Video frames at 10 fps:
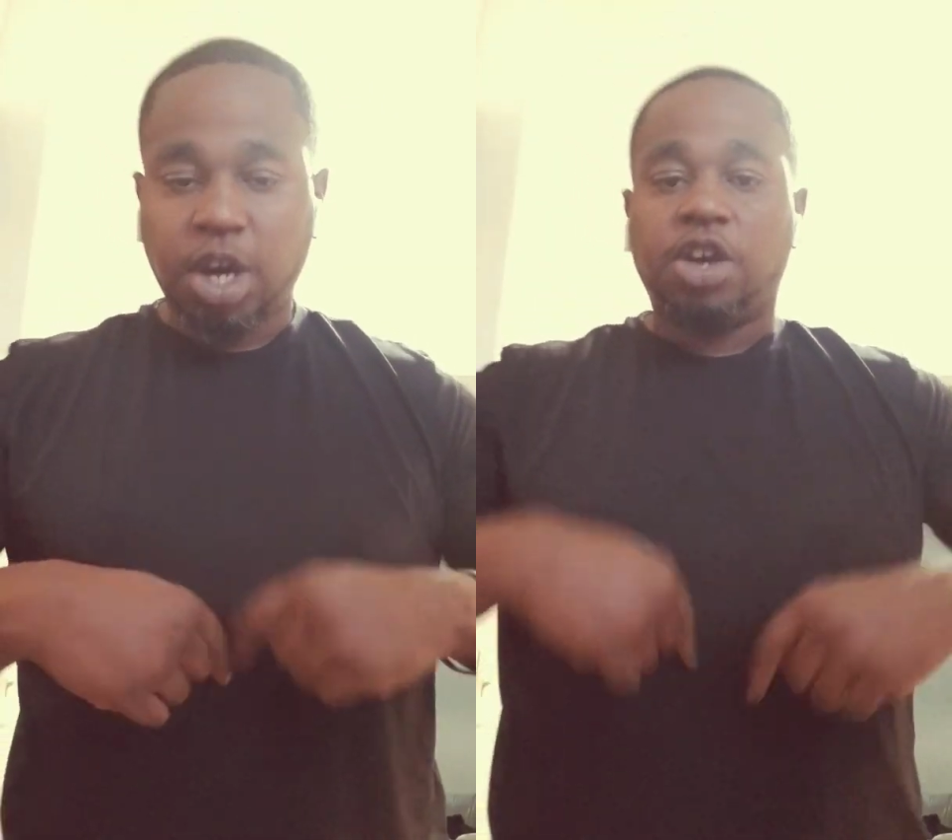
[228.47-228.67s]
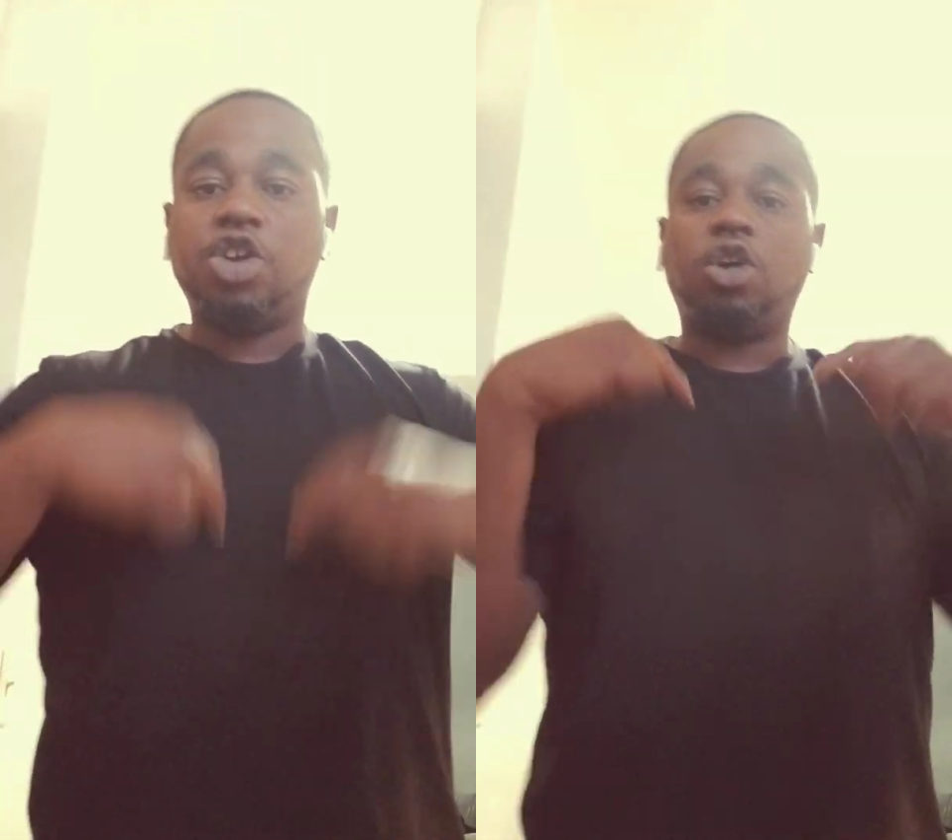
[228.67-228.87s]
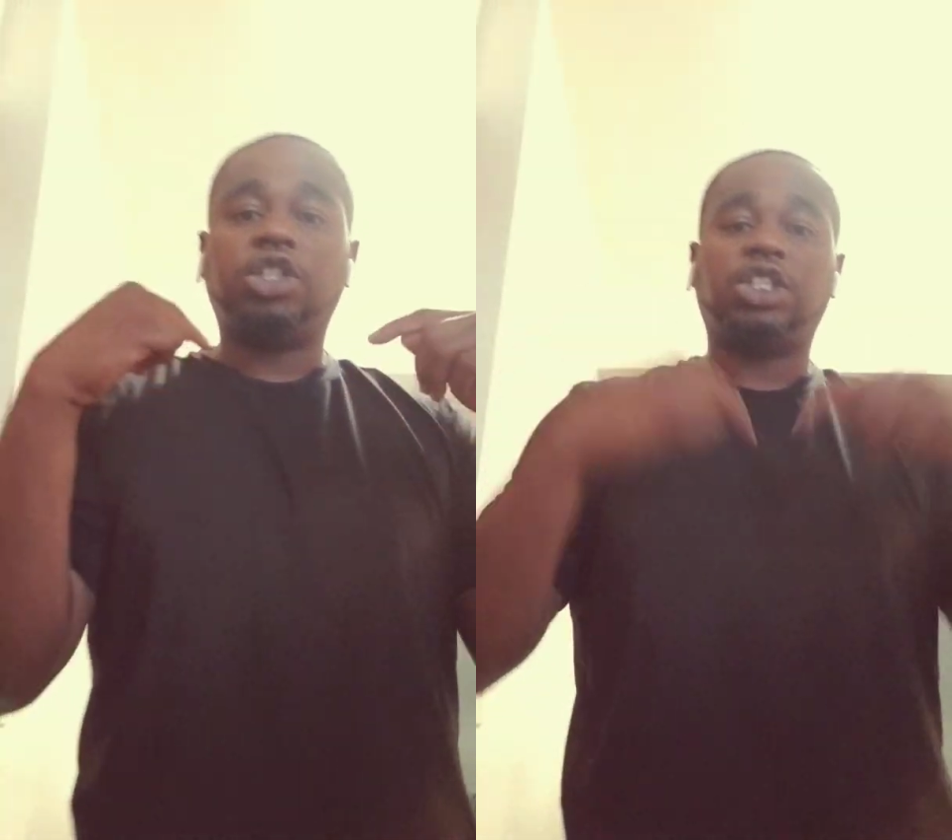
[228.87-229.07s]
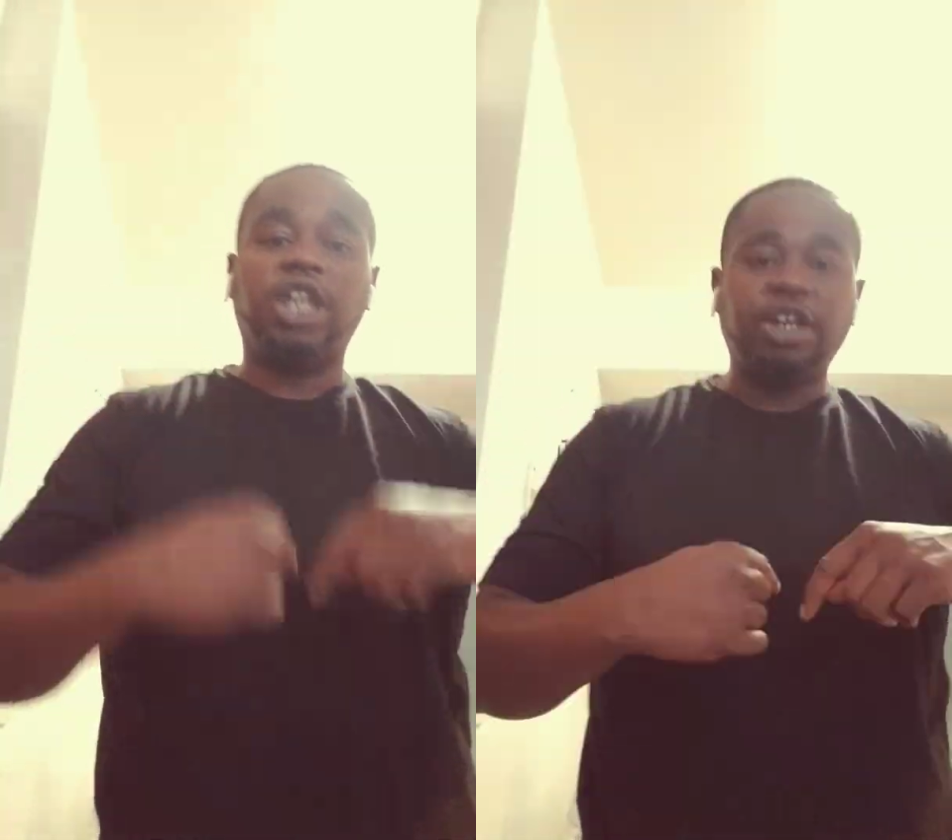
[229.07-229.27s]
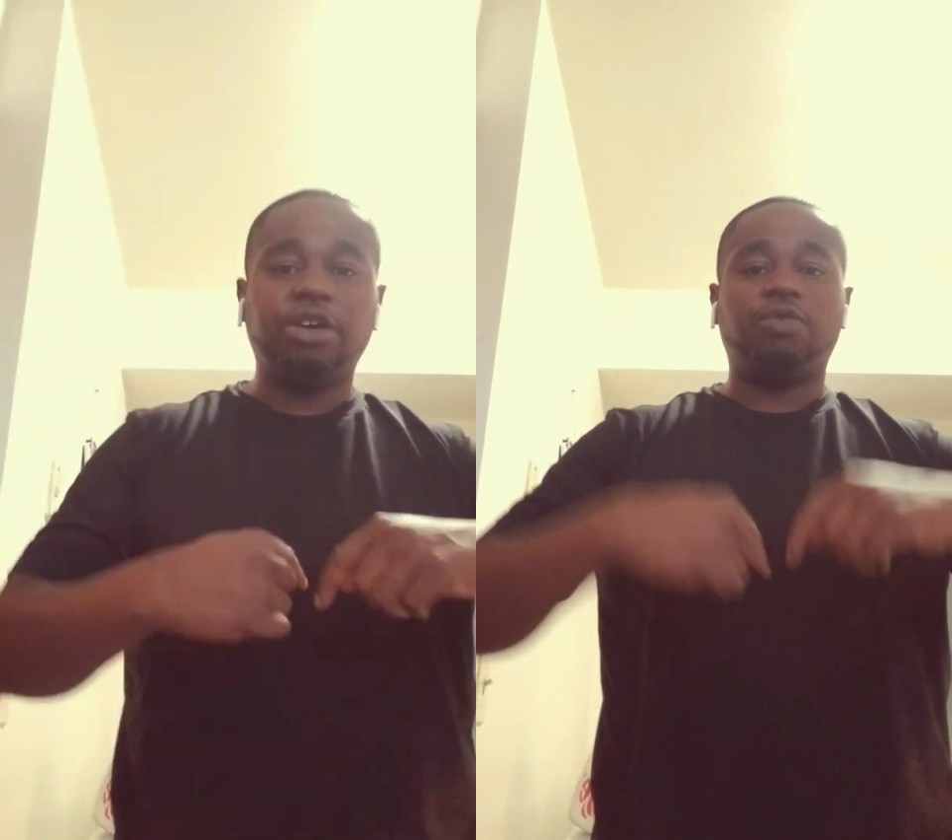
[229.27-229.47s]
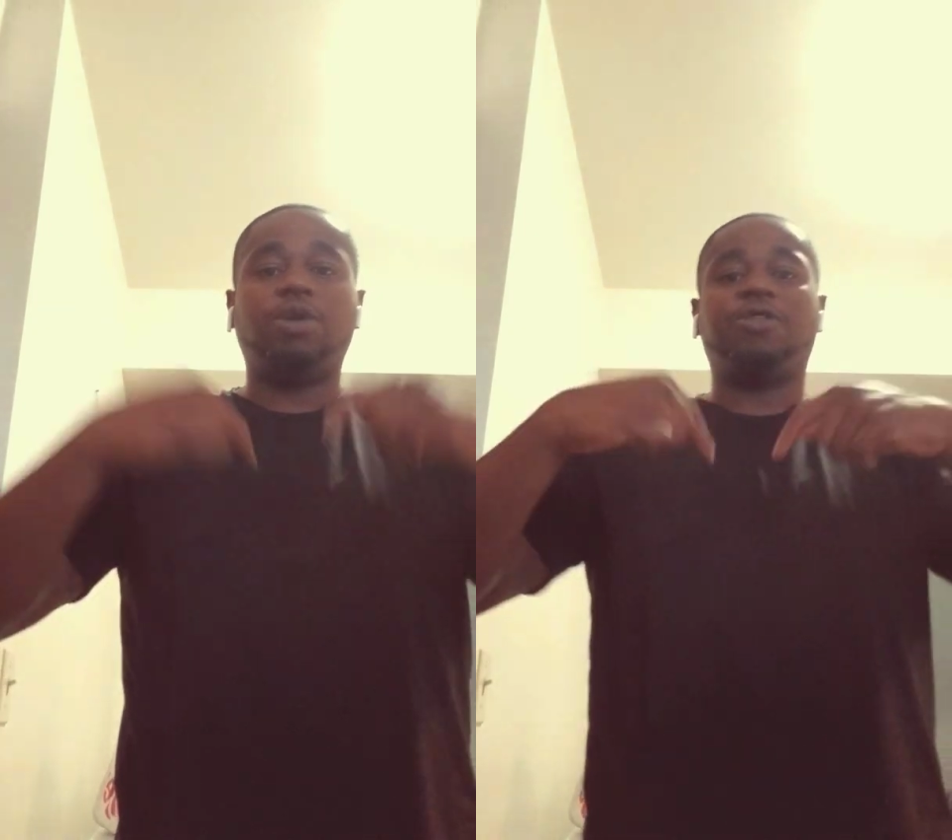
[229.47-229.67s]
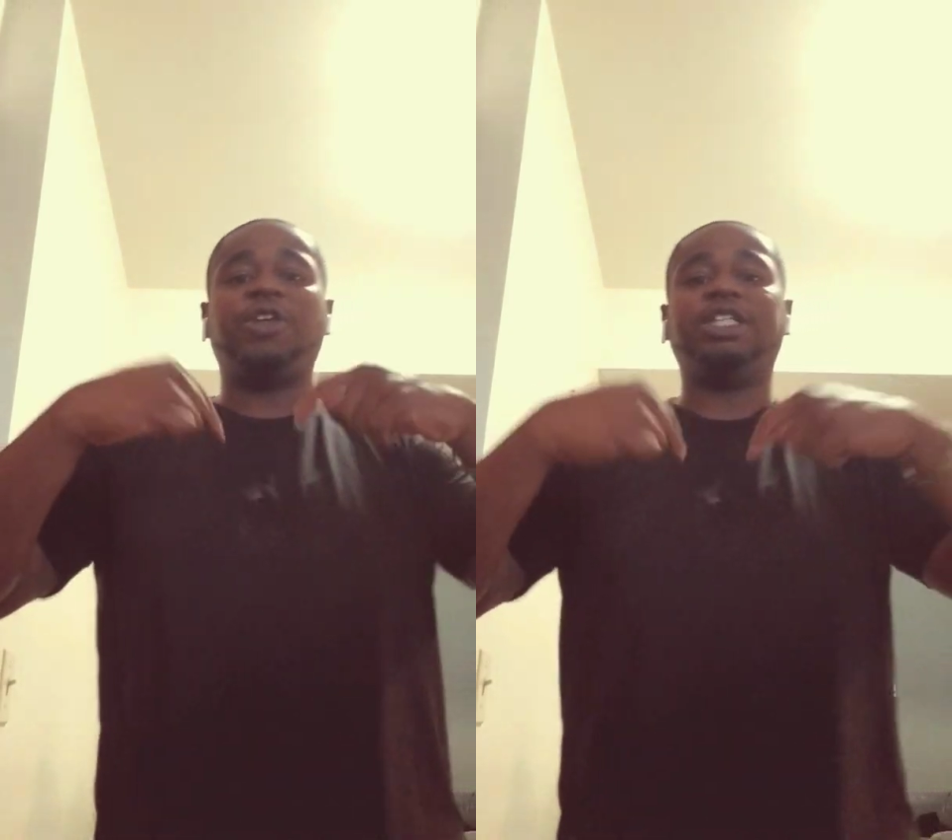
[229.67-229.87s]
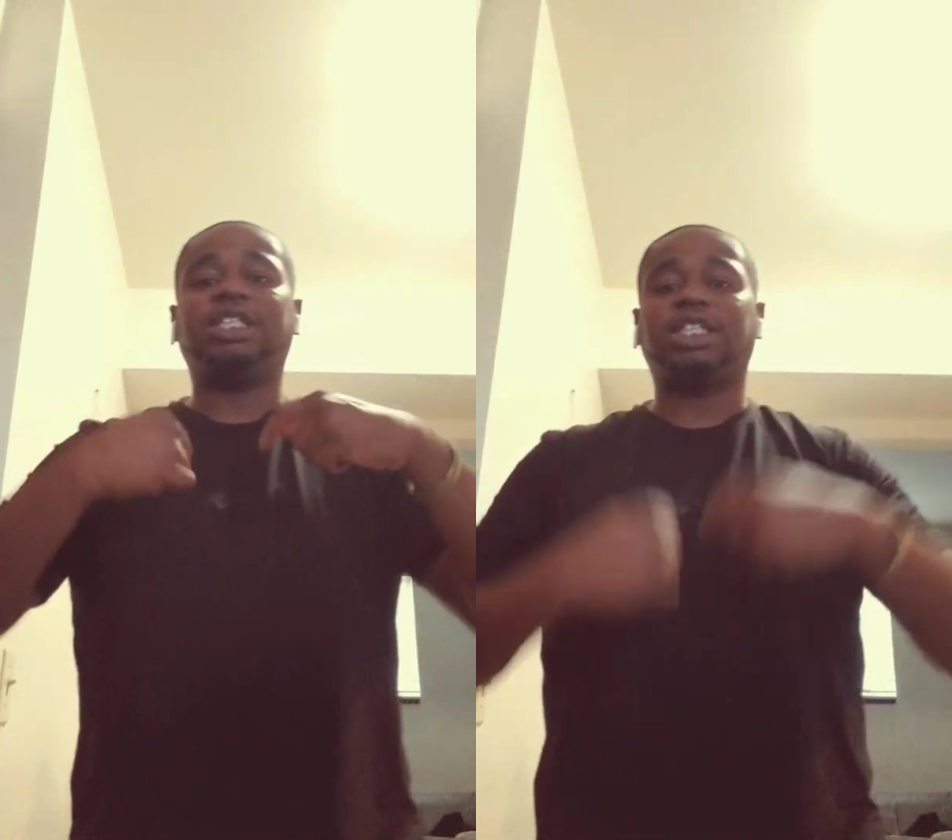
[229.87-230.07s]
You're centered
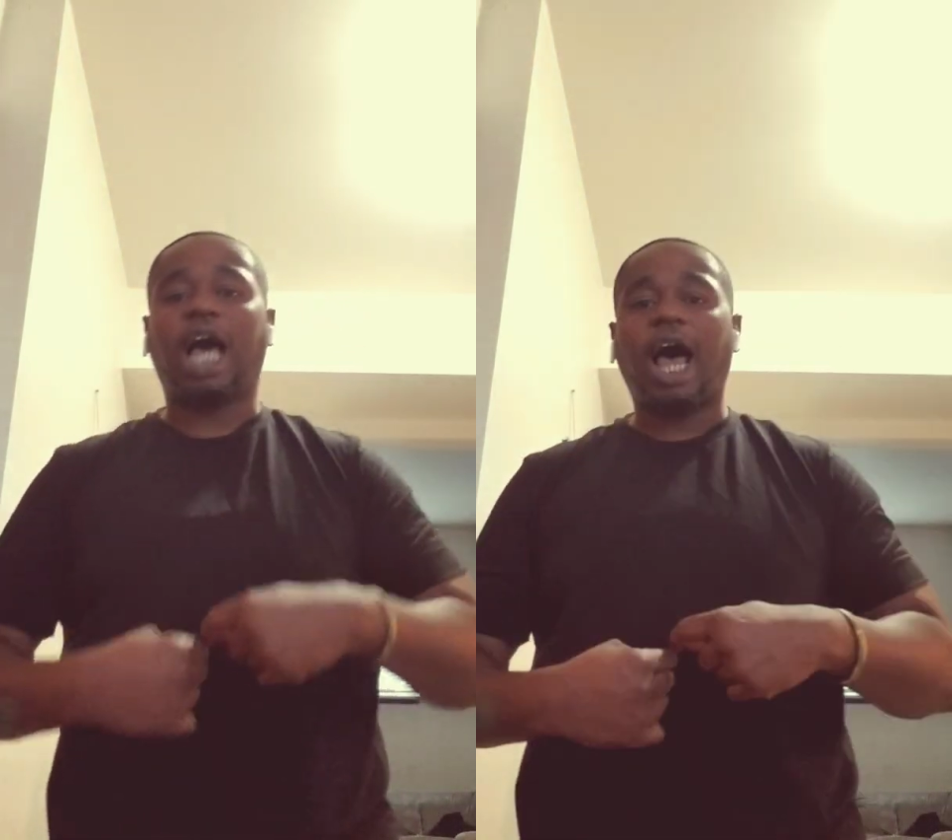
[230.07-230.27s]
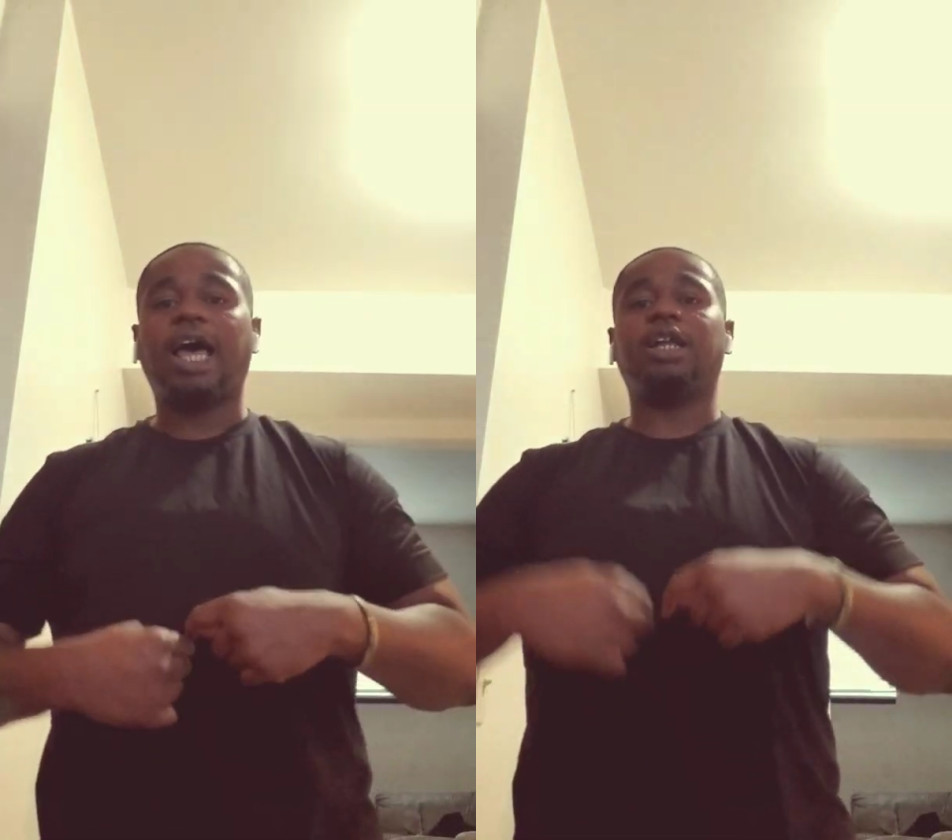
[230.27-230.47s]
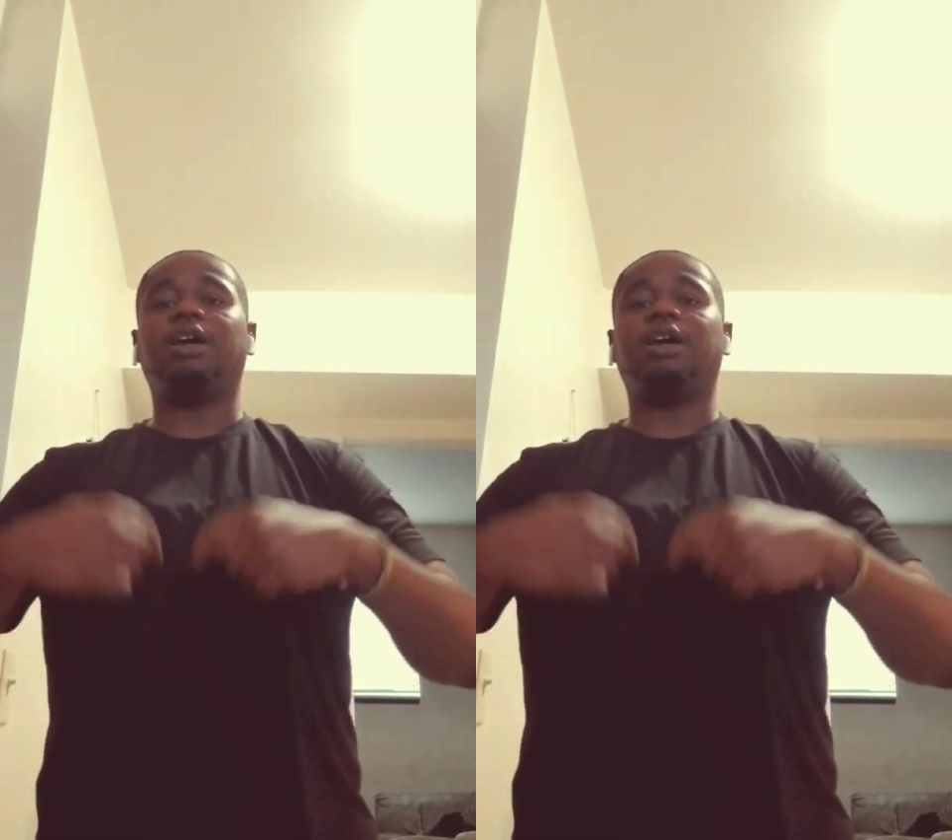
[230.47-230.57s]
within inside